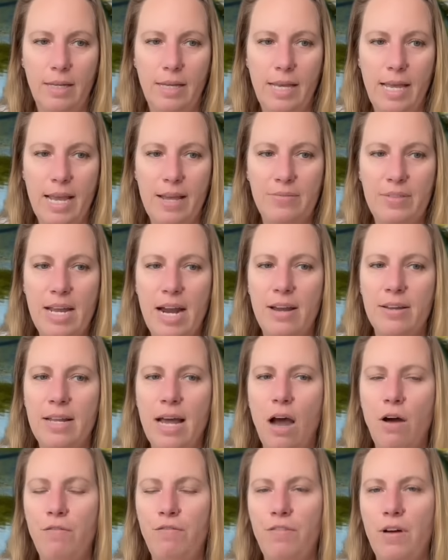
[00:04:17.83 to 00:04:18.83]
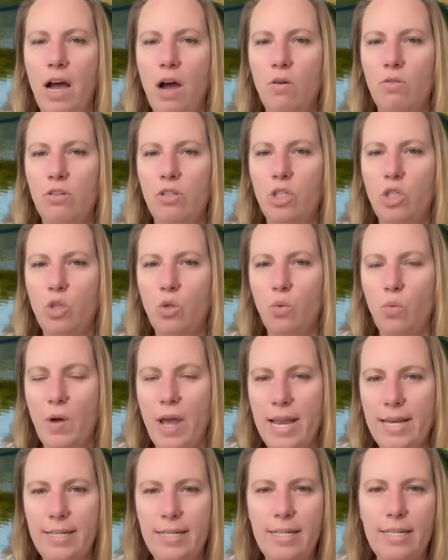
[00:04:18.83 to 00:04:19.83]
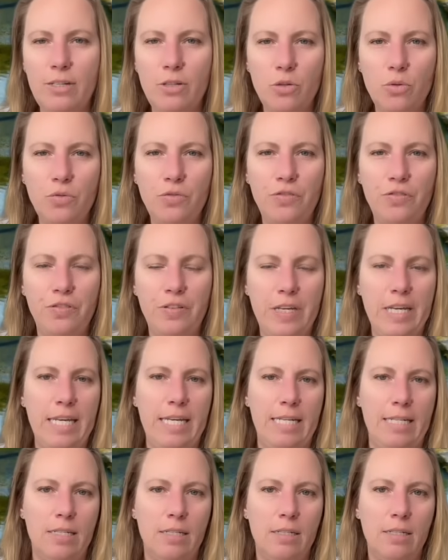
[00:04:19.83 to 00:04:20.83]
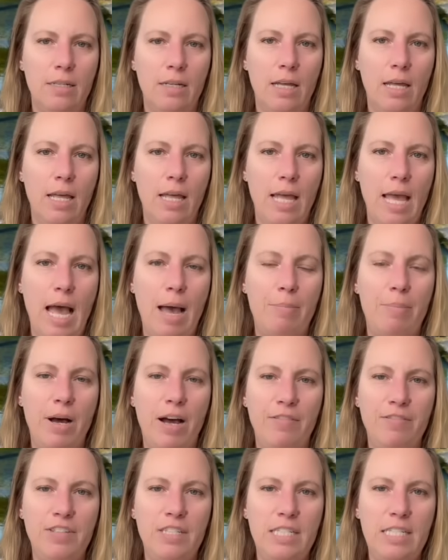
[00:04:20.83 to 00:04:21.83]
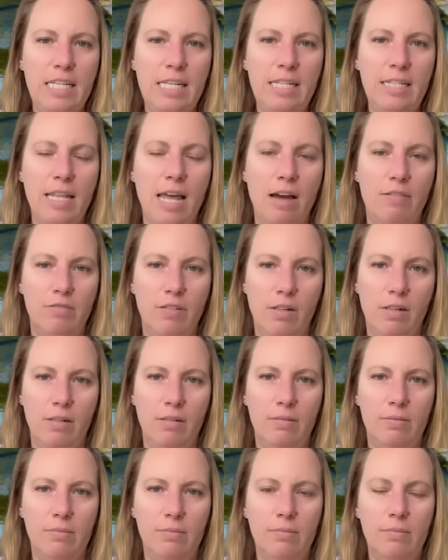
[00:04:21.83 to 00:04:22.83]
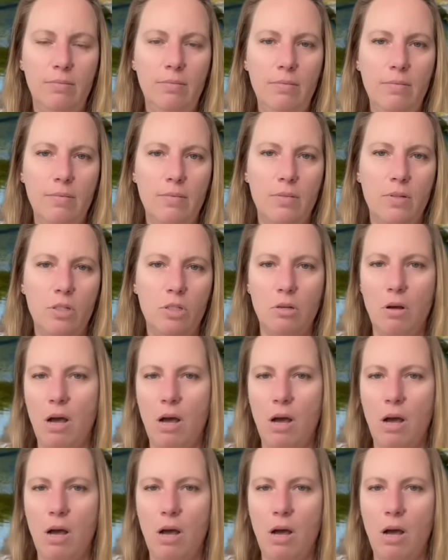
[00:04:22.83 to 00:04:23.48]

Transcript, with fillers: and they are now found 22 feet above sea level. So